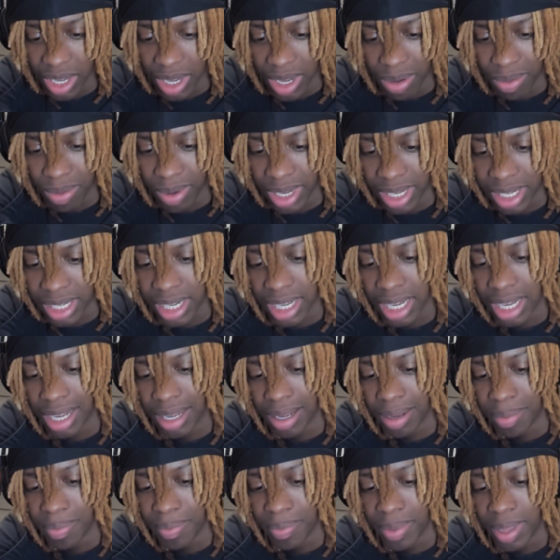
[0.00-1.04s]
was the,
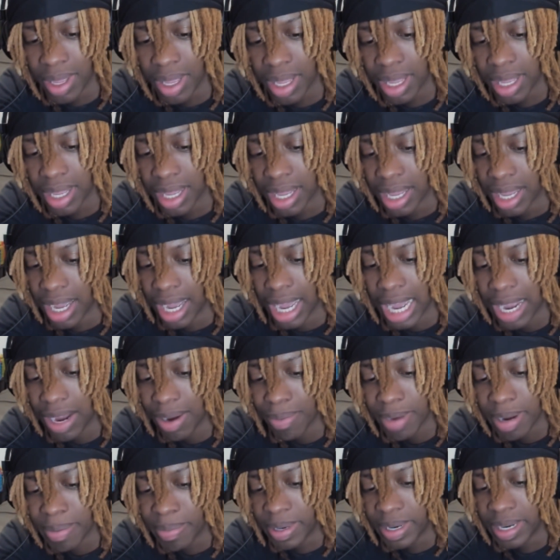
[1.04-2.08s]
I don't
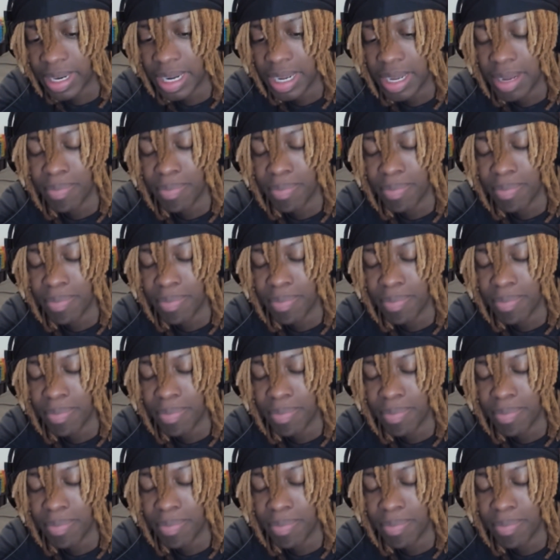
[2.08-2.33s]
remember.